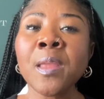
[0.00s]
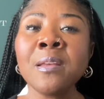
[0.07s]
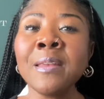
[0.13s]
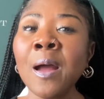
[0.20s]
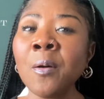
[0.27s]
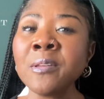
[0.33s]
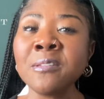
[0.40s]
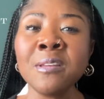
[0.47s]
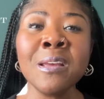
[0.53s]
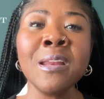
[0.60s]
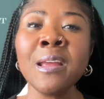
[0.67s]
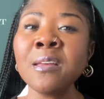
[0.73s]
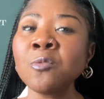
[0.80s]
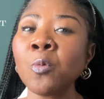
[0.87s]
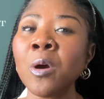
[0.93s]
Now, a
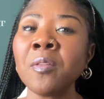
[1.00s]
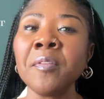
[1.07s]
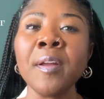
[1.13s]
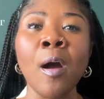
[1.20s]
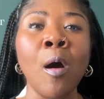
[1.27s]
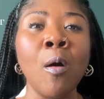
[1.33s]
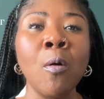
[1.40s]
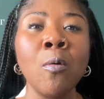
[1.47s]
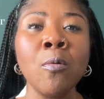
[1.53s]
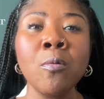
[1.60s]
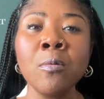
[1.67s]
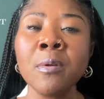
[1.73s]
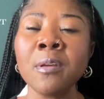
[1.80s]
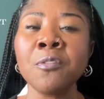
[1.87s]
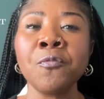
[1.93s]
CD is one of the
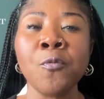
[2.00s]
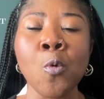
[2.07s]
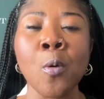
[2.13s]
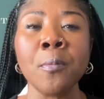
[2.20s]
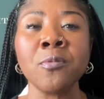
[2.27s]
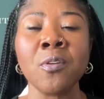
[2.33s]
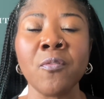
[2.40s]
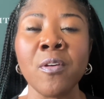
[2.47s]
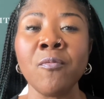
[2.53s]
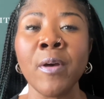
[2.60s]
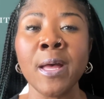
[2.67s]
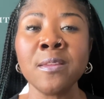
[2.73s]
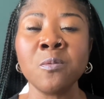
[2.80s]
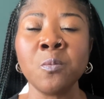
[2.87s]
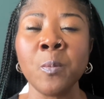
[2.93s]
oldest forms of
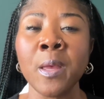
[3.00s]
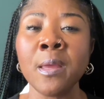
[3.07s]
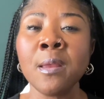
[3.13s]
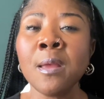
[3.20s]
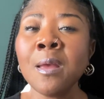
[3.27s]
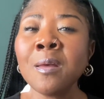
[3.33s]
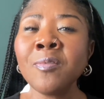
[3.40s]
investment.